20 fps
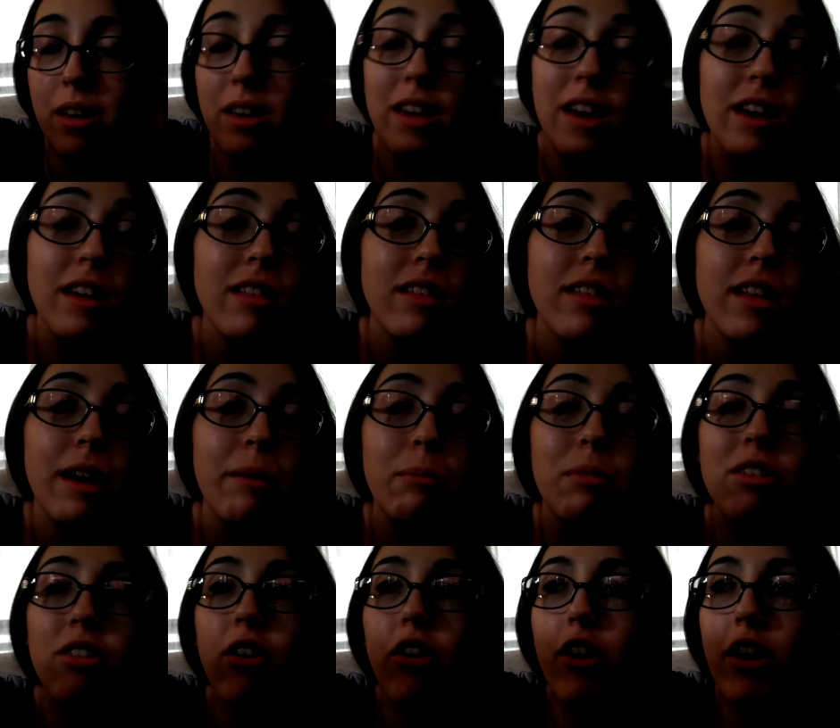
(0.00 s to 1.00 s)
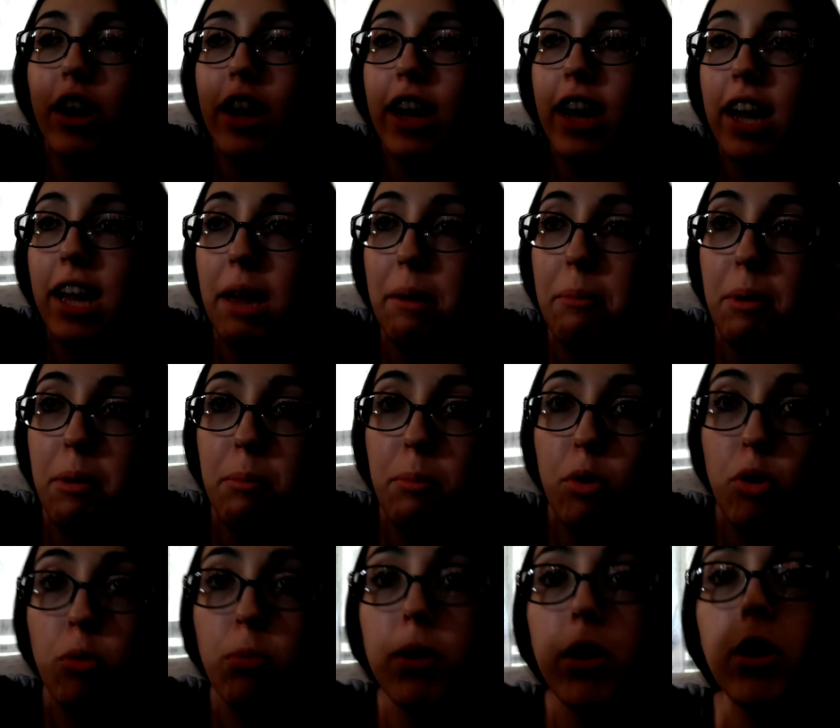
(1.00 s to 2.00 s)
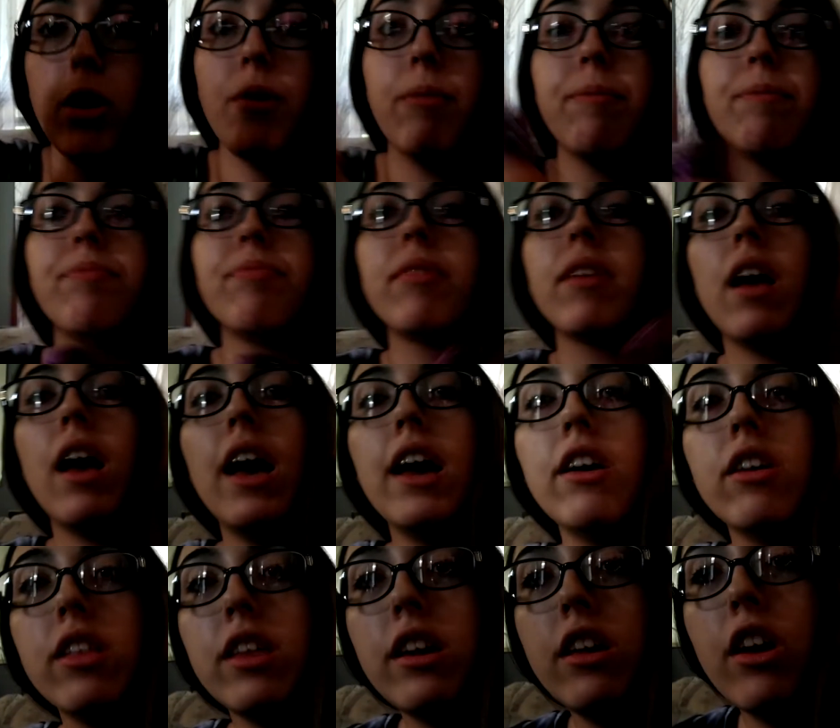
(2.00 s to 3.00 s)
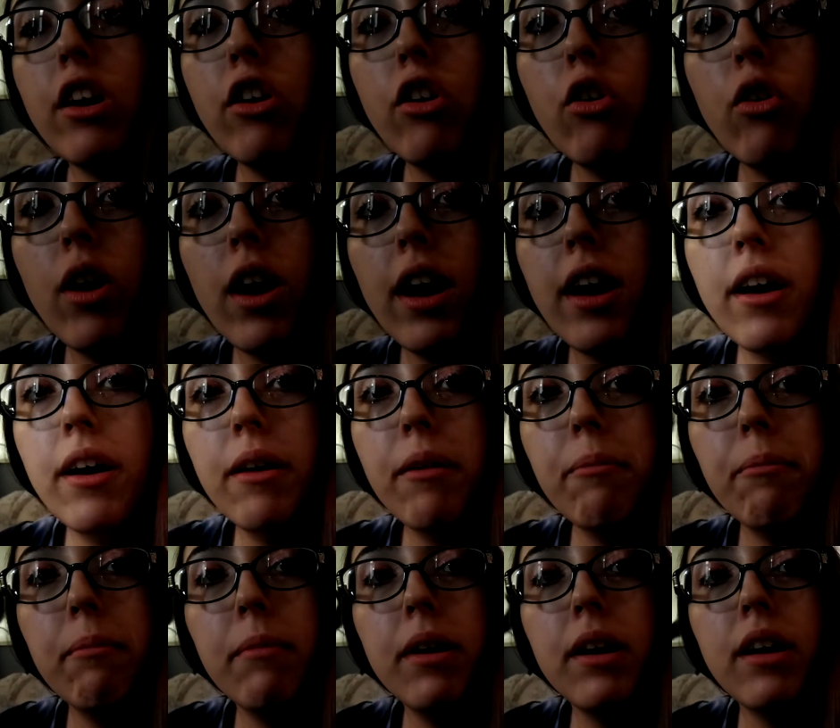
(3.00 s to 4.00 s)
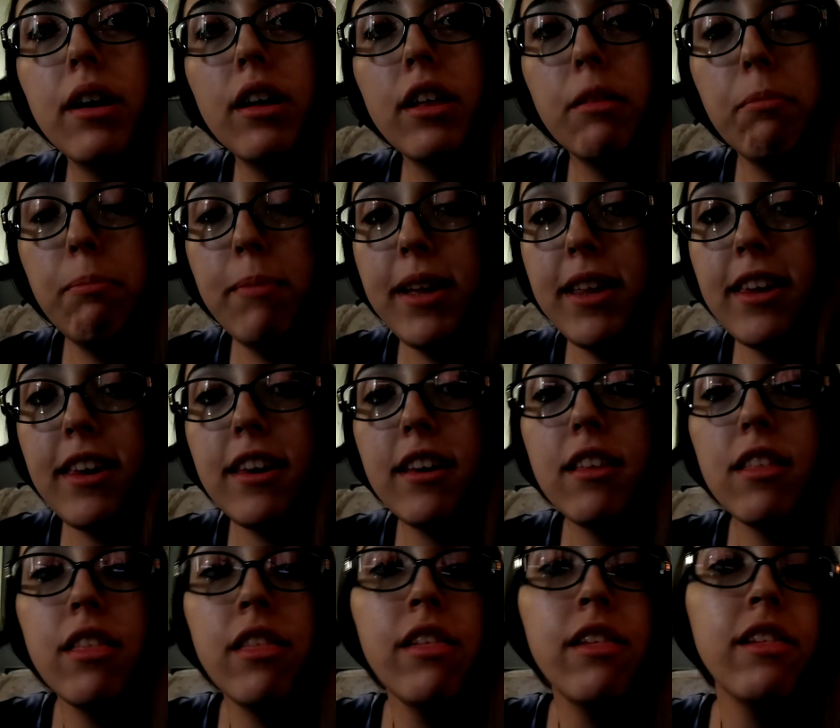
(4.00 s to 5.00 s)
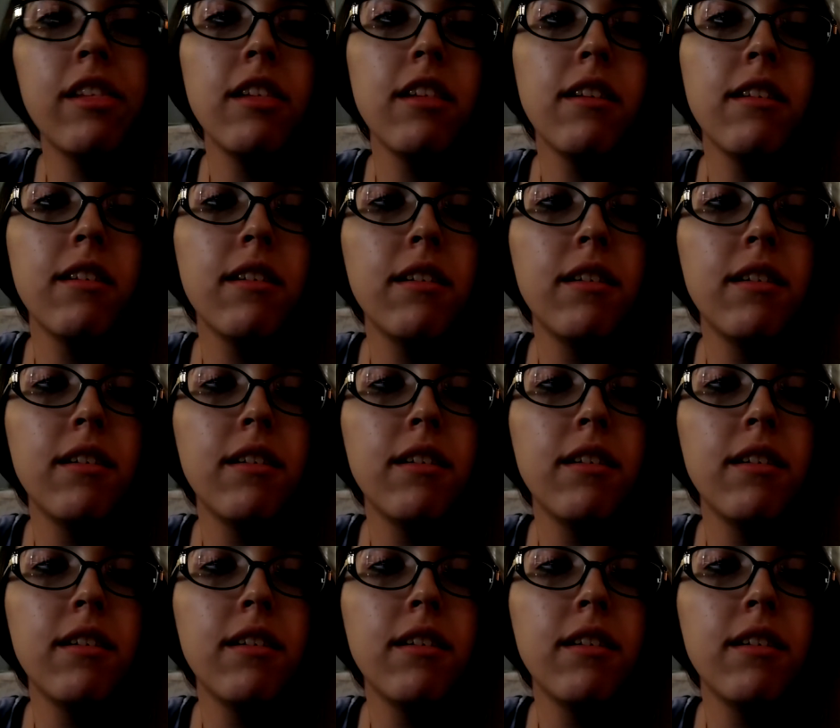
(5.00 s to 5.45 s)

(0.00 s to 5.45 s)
Yes, I'm sorry, I am a boomer. I only know um, Minions.